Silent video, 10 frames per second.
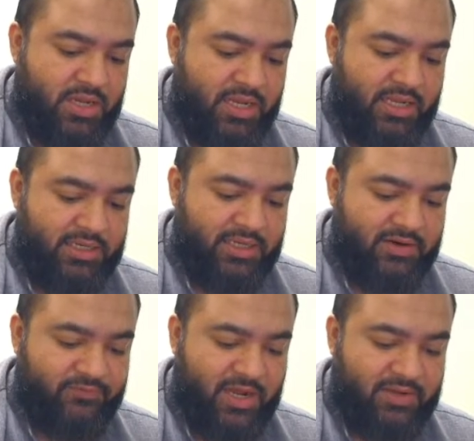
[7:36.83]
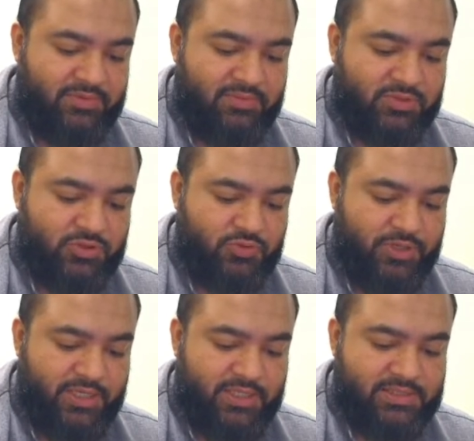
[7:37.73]
And here 5 times 2
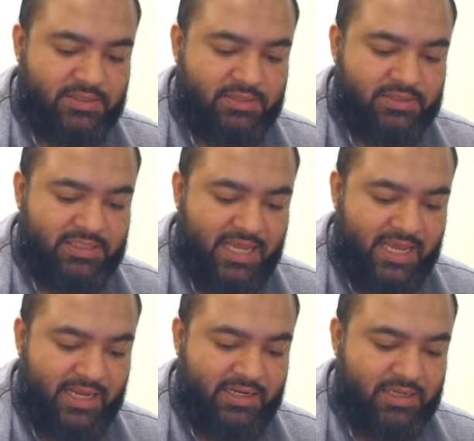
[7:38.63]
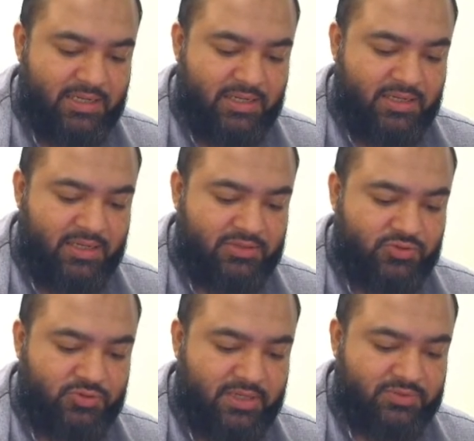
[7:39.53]
is 10 and
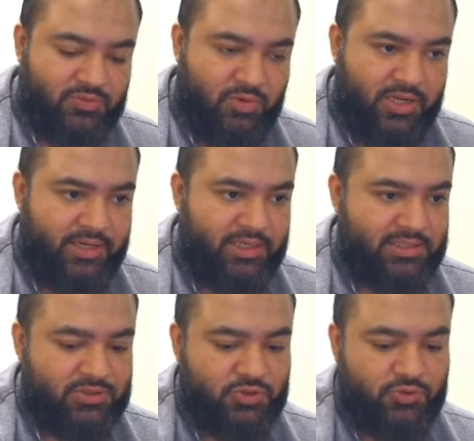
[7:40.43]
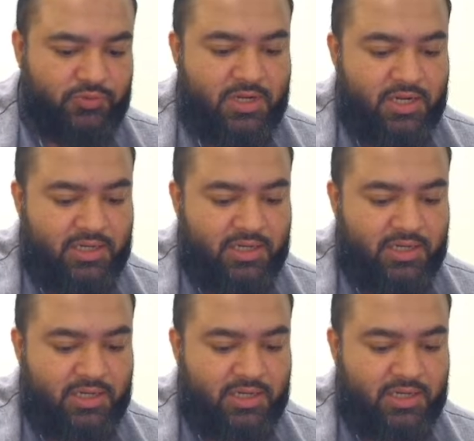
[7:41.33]
2 times 1 is 2.